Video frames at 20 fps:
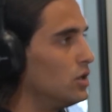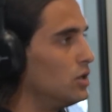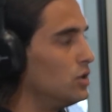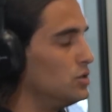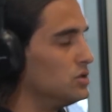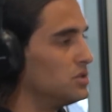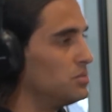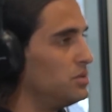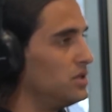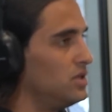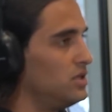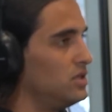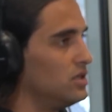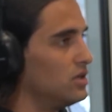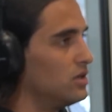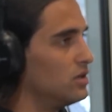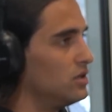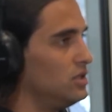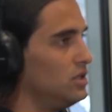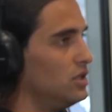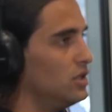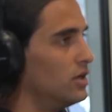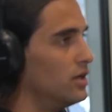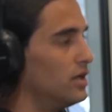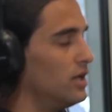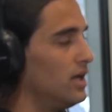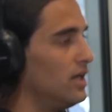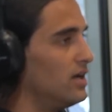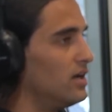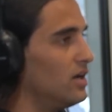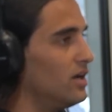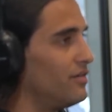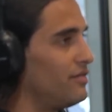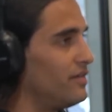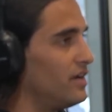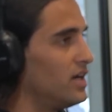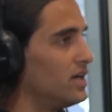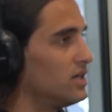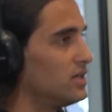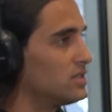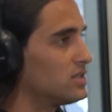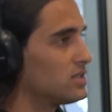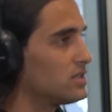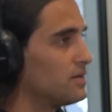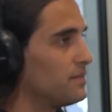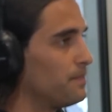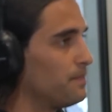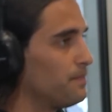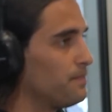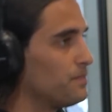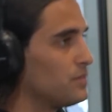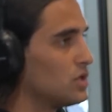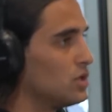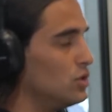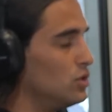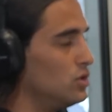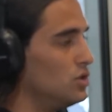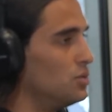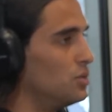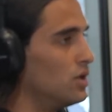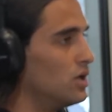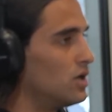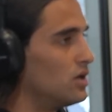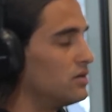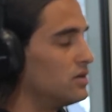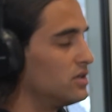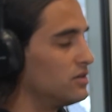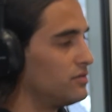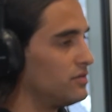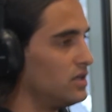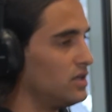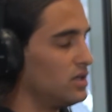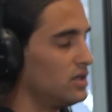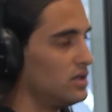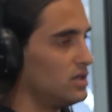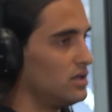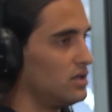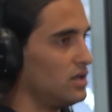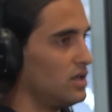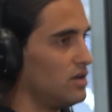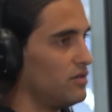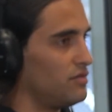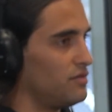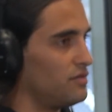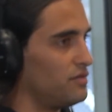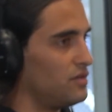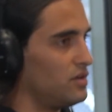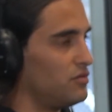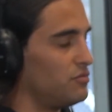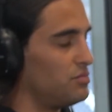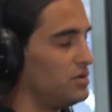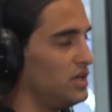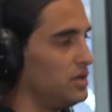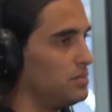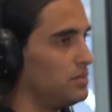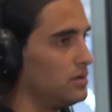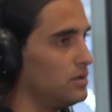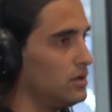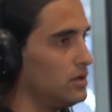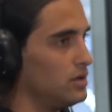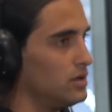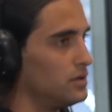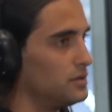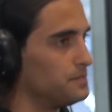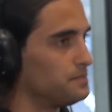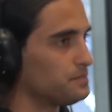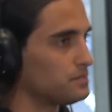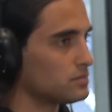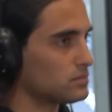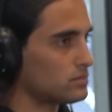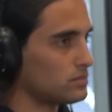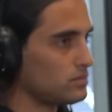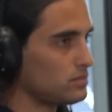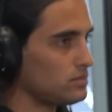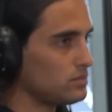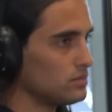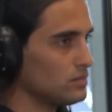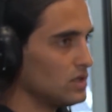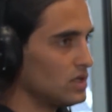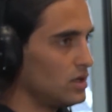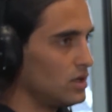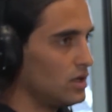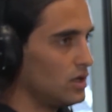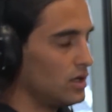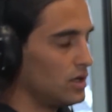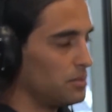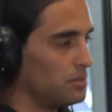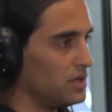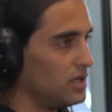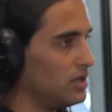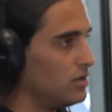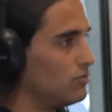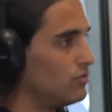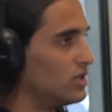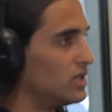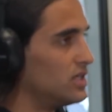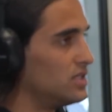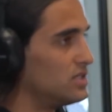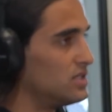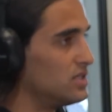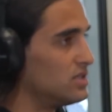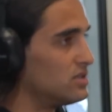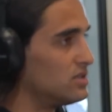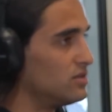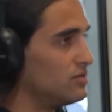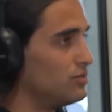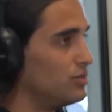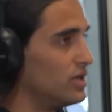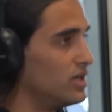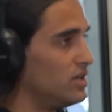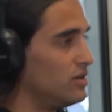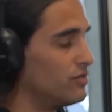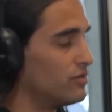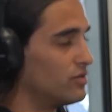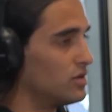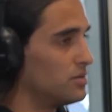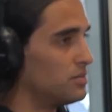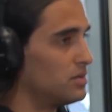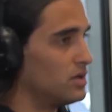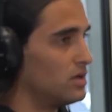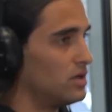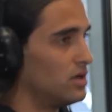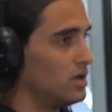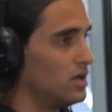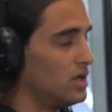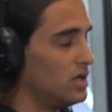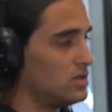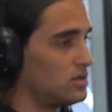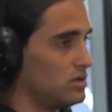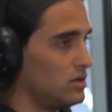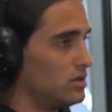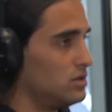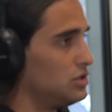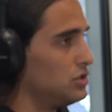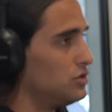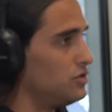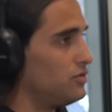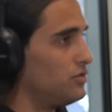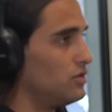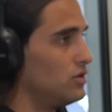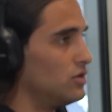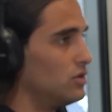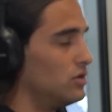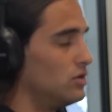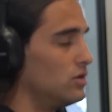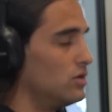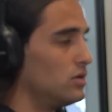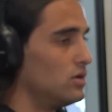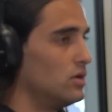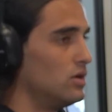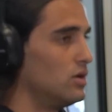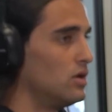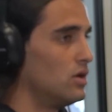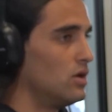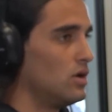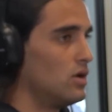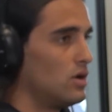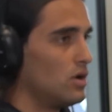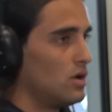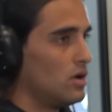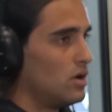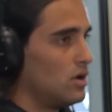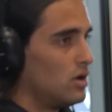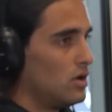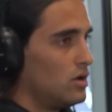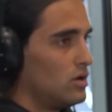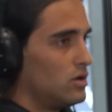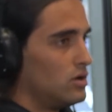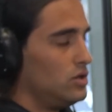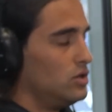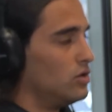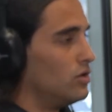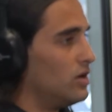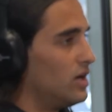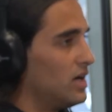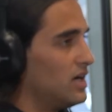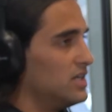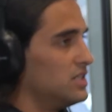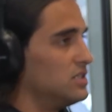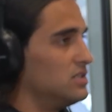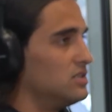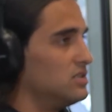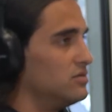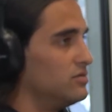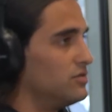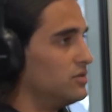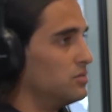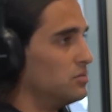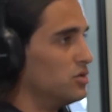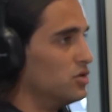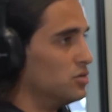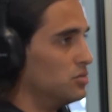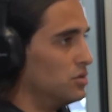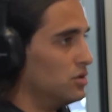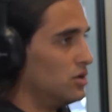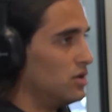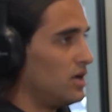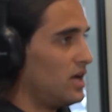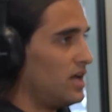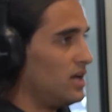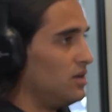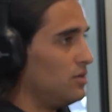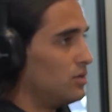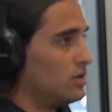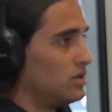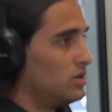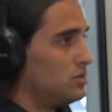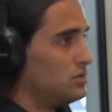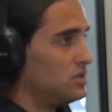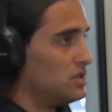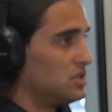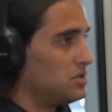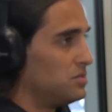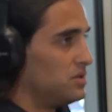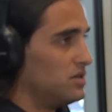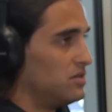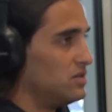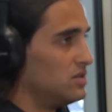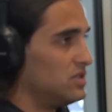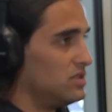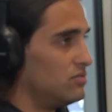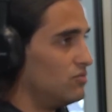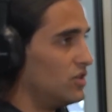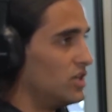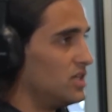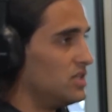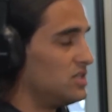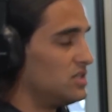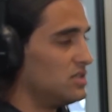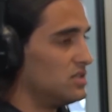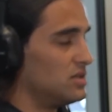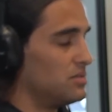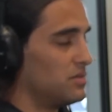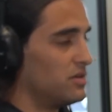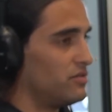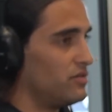whose opinion you're going to let affect who you are. And I think if people are being racist of where you're from, and it's not just for young Asians in football, but anyone who's experiencing racism, I